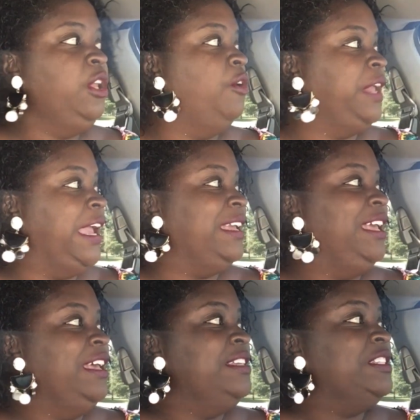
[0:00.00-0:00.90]
Okay,
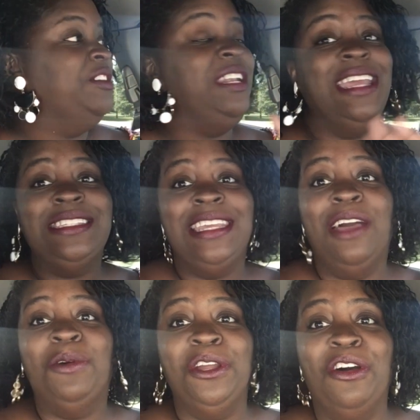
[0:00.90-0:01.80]
so the next thing
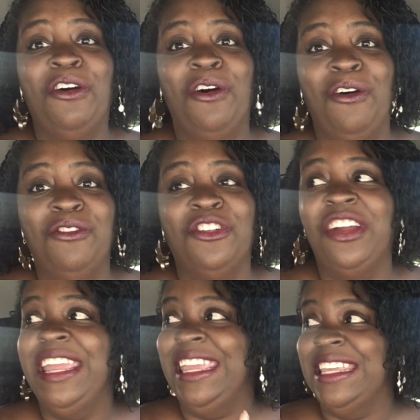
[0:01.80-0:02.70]
I want to go
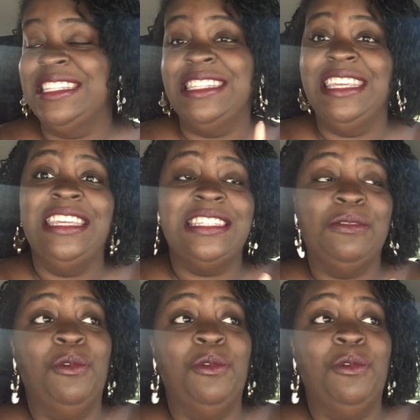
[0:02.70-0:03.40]
over is this.